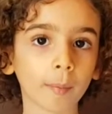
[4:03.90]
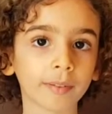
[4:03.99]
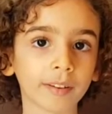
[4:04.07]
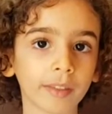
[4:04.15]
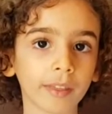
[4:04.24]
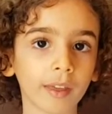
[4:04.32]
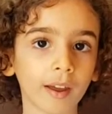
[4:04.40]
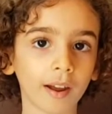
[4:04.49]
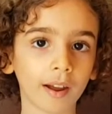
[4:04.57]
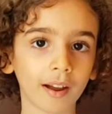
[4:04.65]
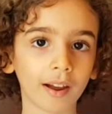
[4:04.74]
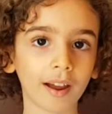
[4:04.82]
What happens
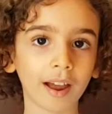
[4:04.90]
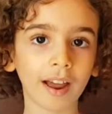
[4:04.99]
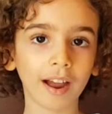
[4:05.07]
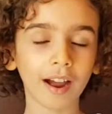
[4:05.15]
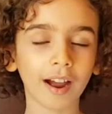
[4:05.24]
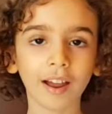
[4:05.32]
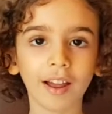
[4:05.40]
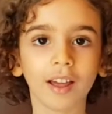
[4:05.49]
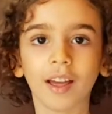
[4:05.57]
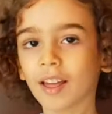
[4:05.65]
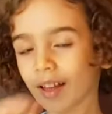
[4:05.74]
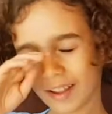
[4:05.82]
when the bee feeds from the
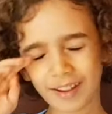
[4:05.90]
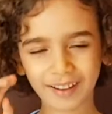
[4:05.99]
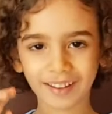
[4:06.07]
flower?